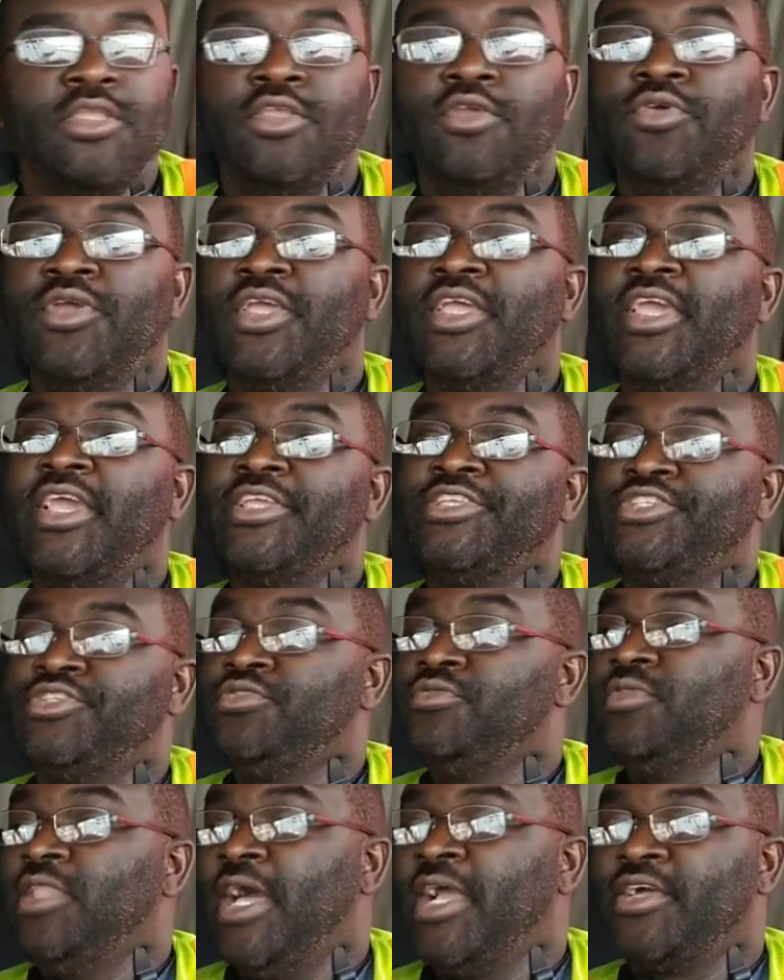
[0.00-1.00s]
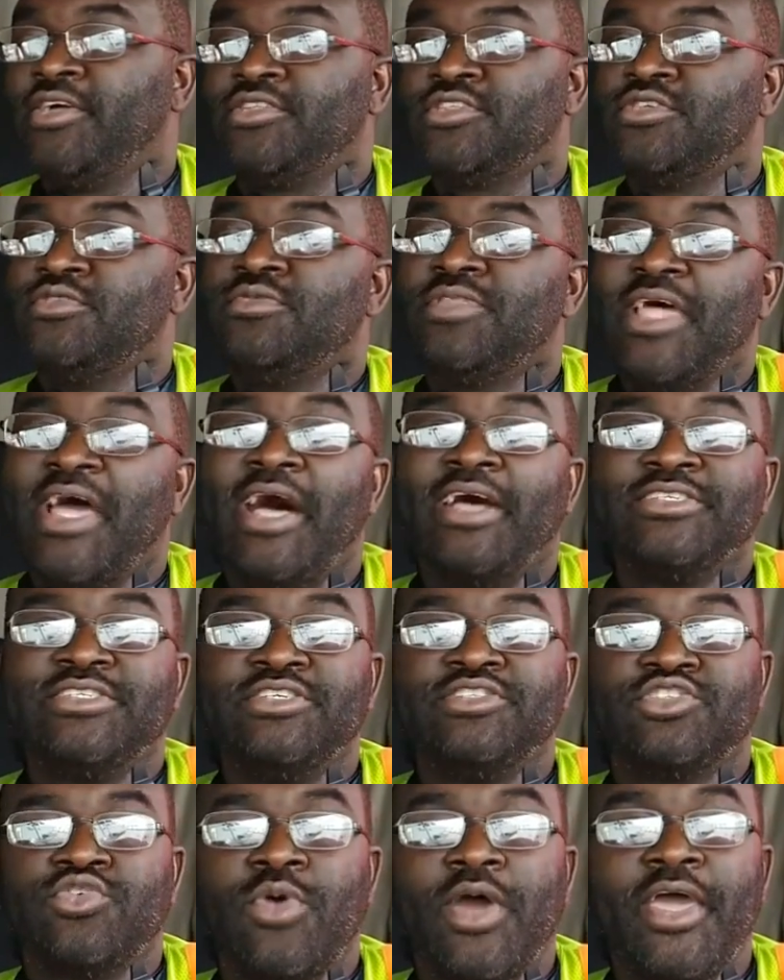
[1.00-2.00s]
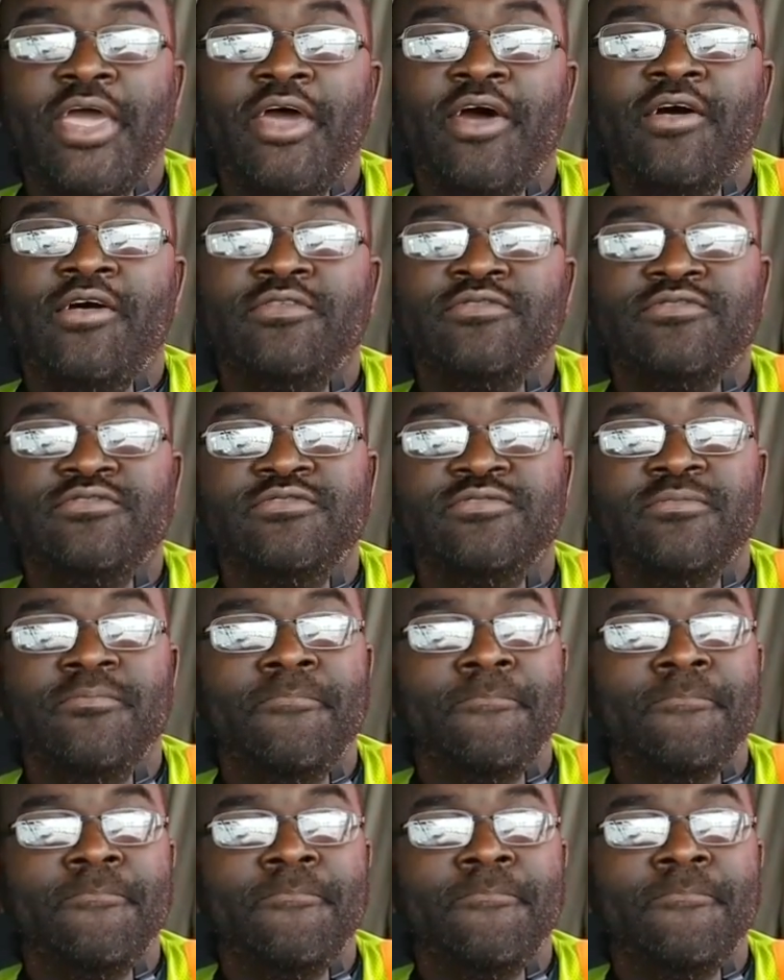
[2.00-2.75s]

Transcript: you can get you like a 2012